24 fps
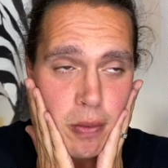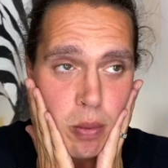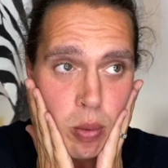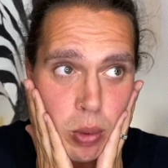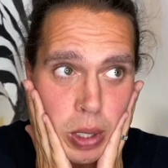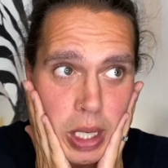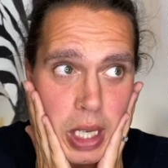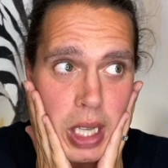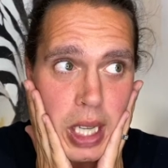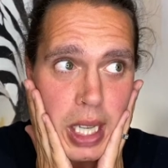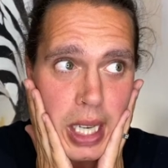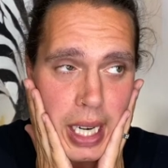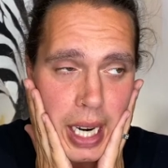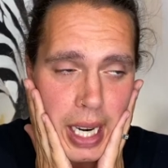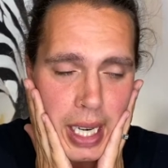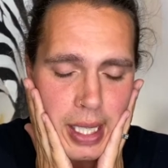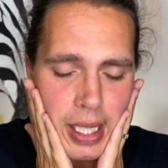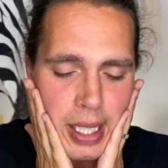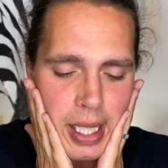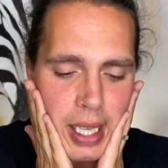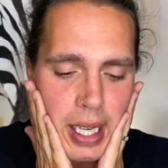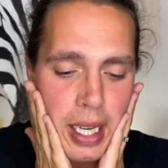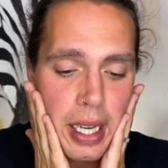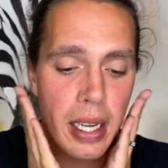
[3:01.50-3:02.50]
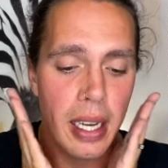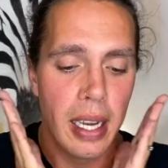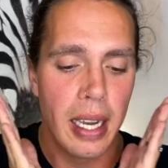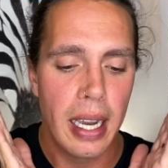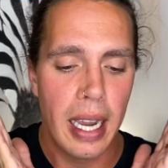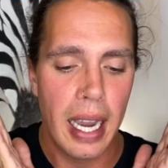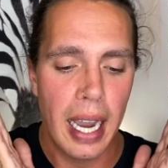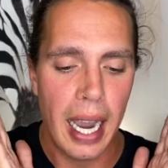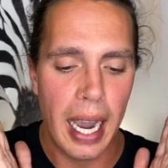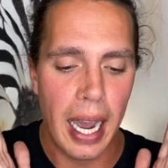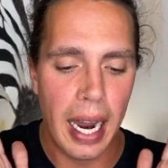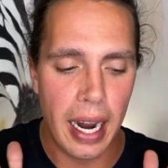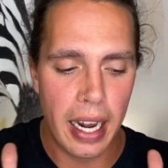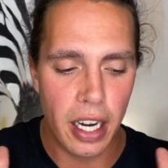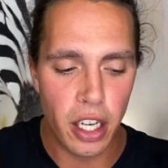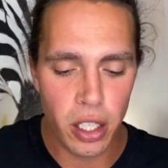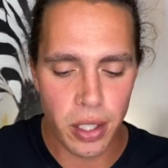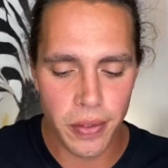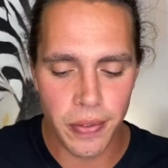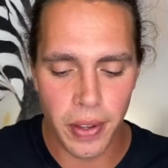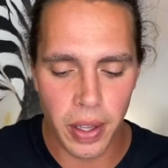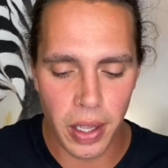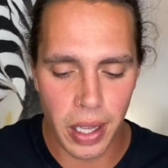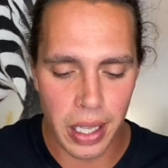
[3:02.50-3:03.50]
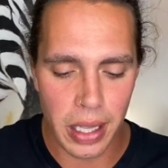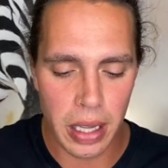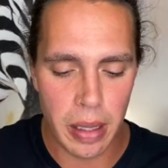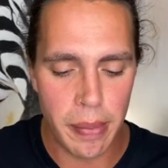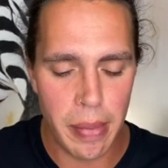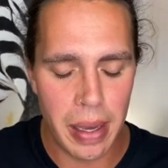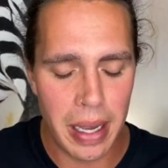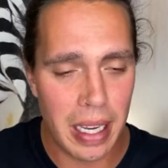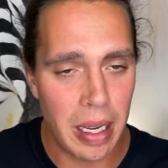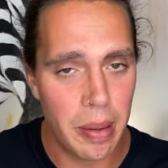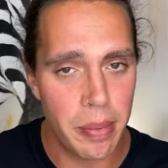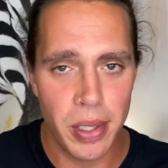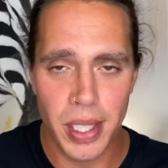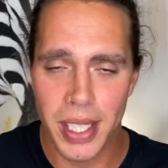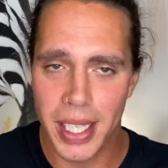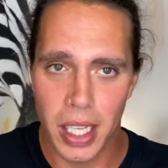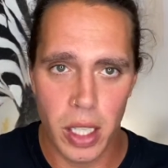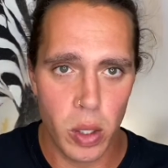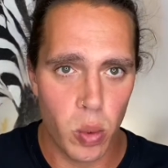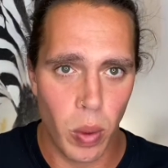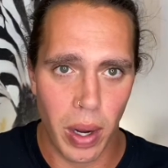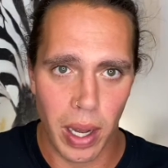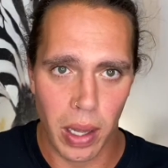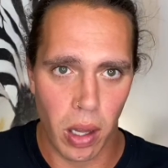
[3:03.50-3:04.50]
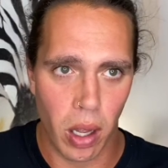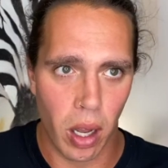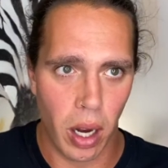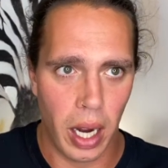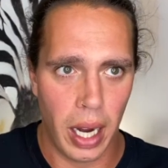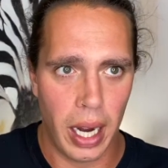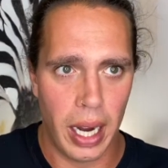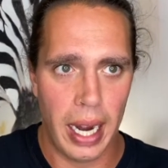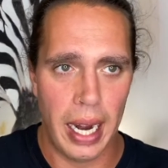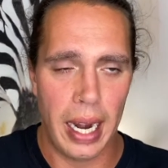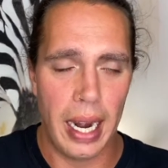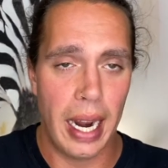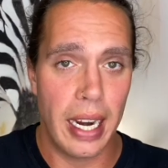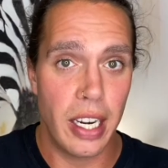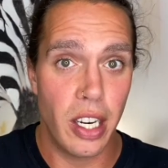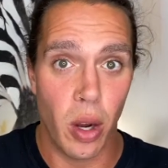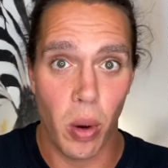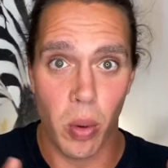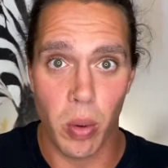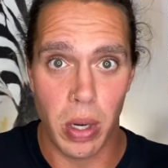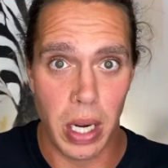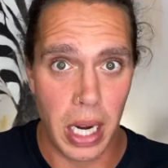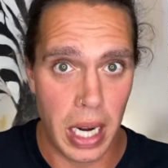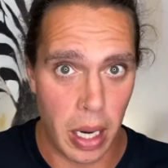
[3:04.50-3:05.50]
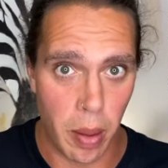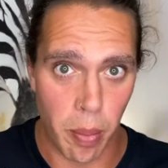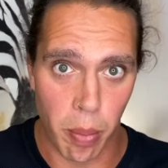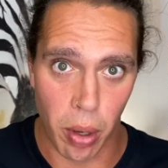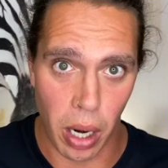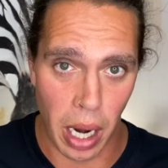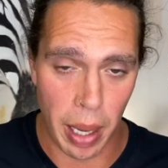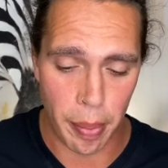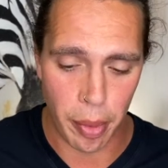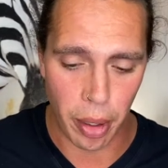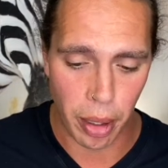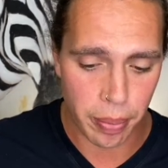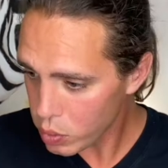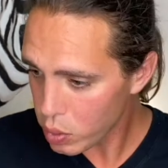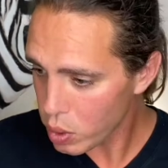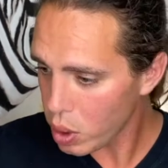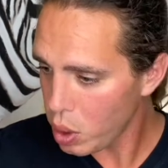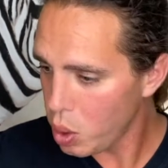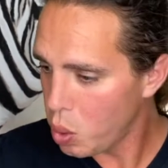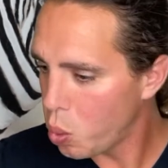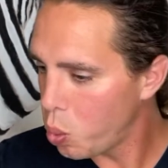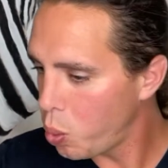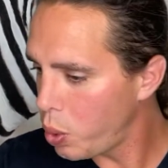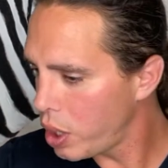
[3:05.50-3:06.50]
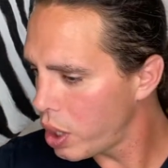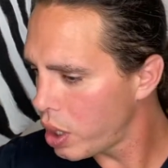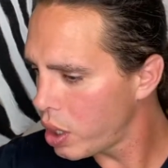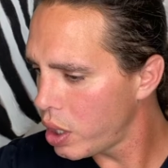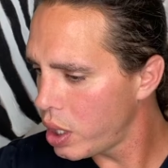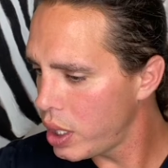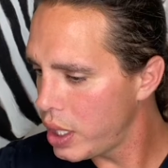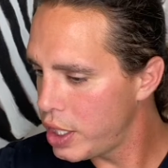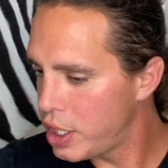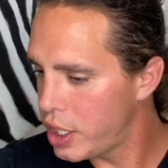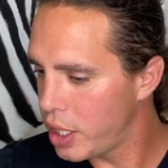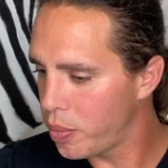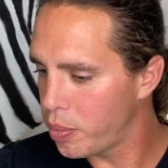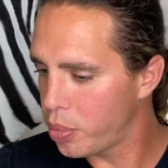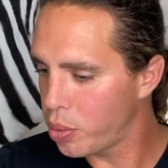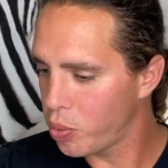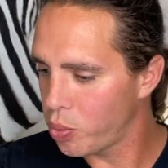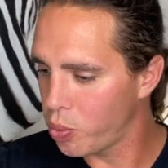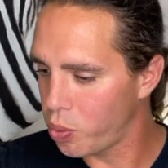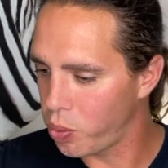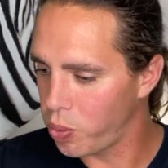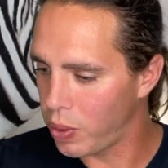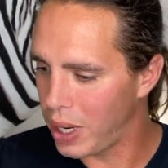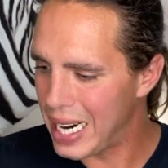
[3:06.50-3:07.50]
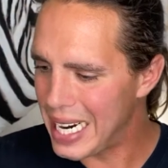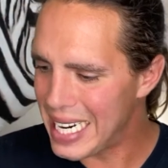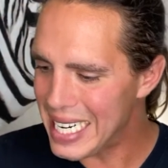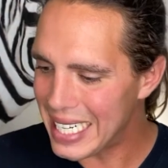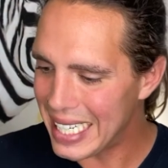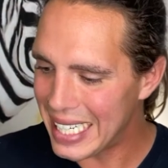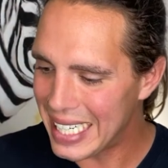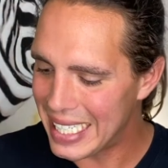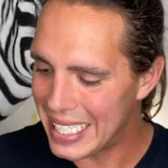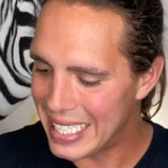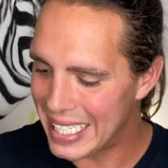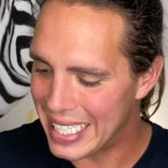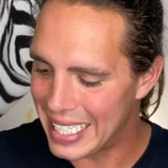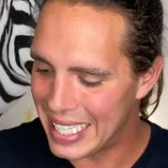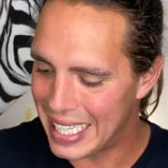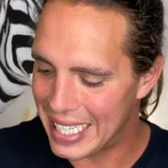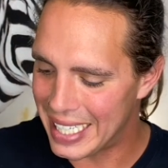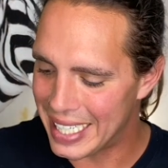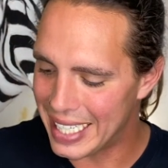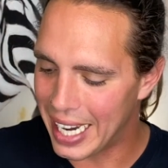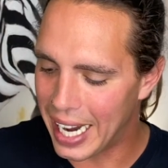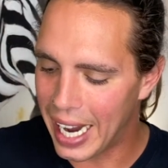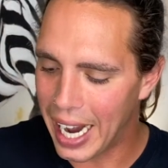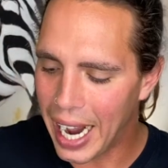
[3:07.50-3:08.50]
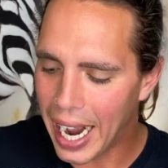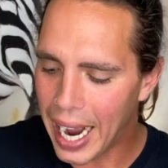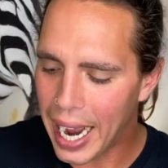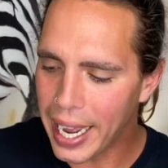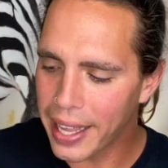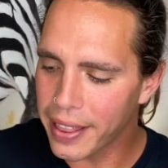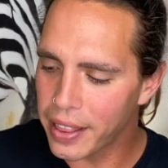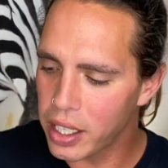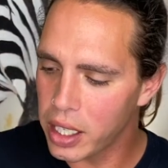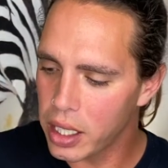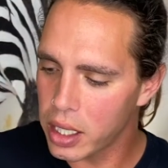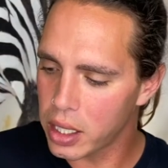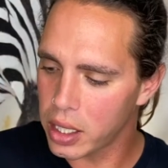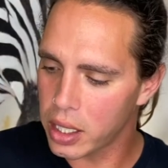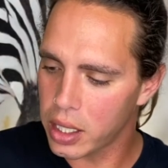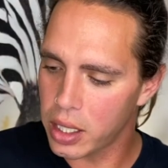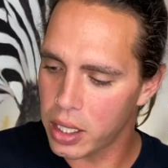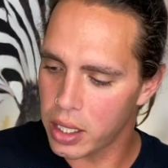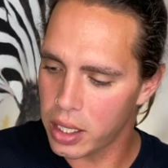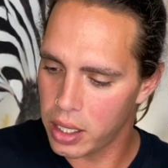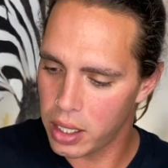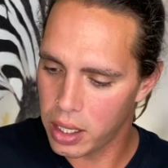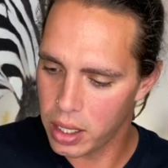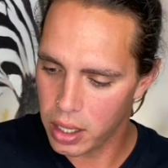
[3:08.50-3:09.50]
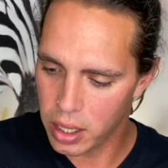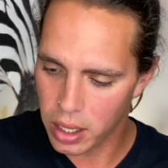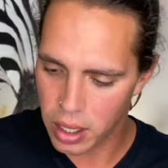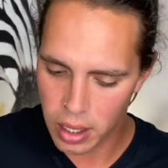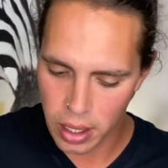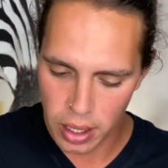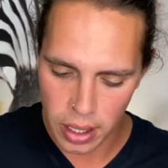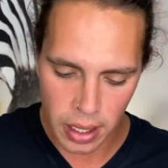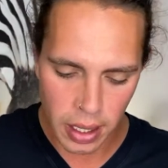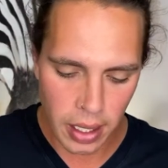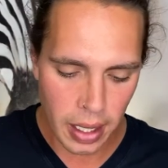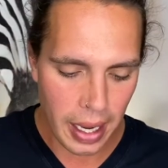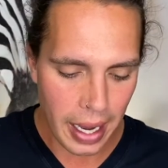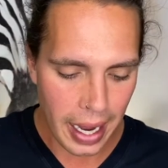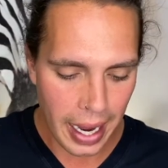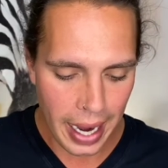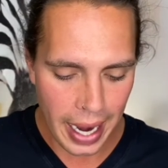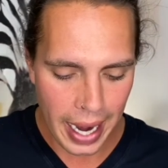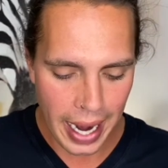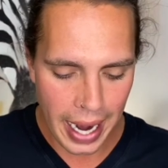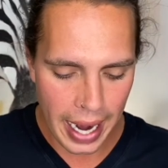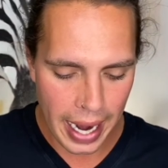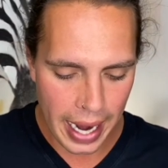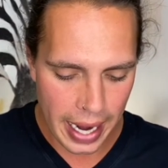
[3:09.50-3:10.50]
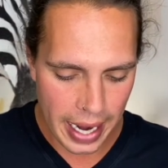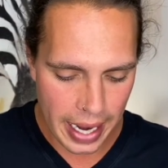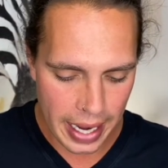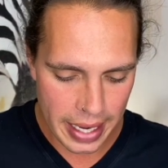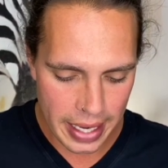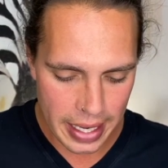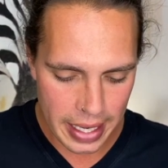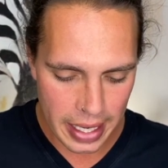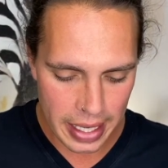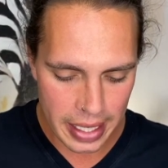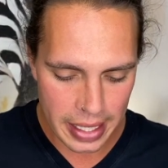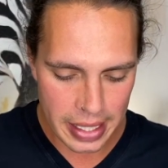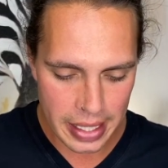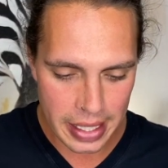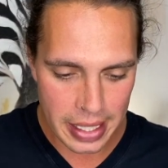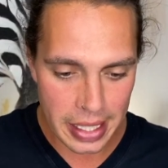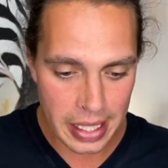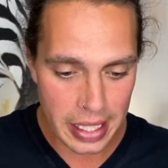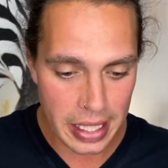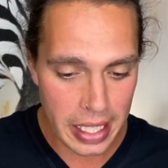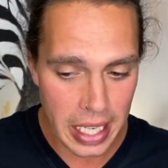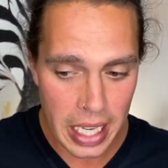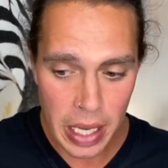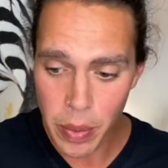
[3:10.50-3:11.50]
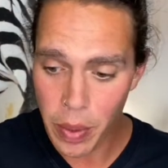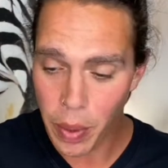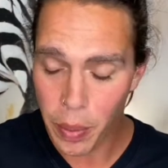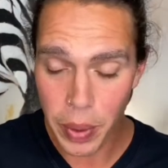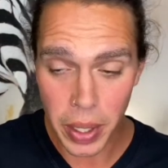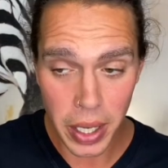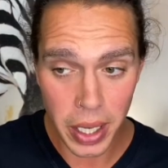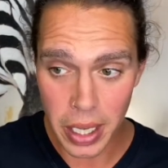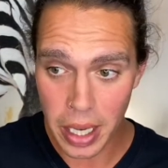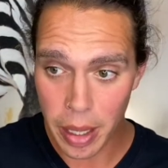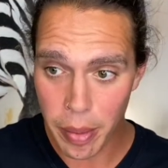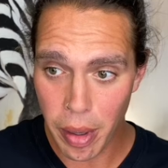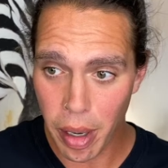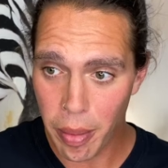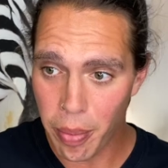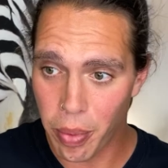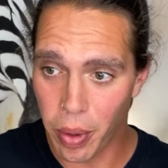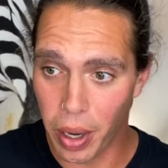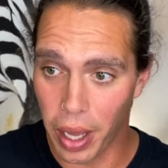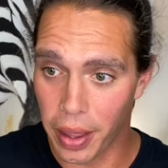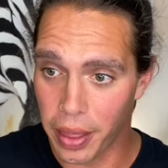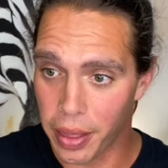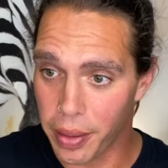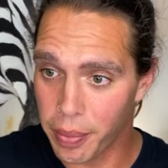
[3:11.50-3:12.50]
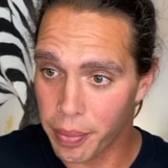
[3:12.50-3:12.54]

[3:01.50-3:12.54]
really nicely, and I just feel like the makeup sits well on it and I don't need a primer. We're going to jump right into this eye look and see what we can come up with.